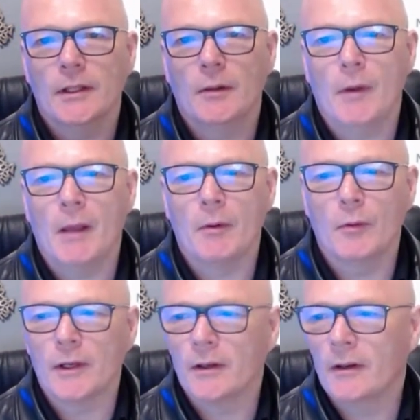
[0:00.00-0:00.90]
and then maybe
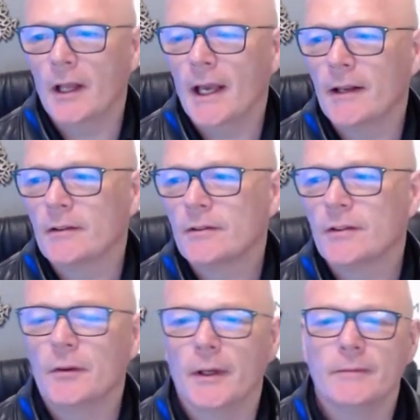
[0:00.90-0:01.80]
we can add
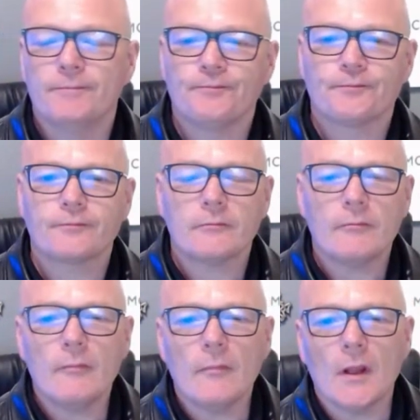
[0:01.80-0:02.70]
to it
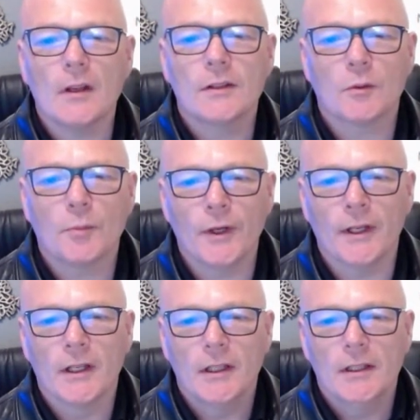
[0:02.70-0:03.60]
at some point.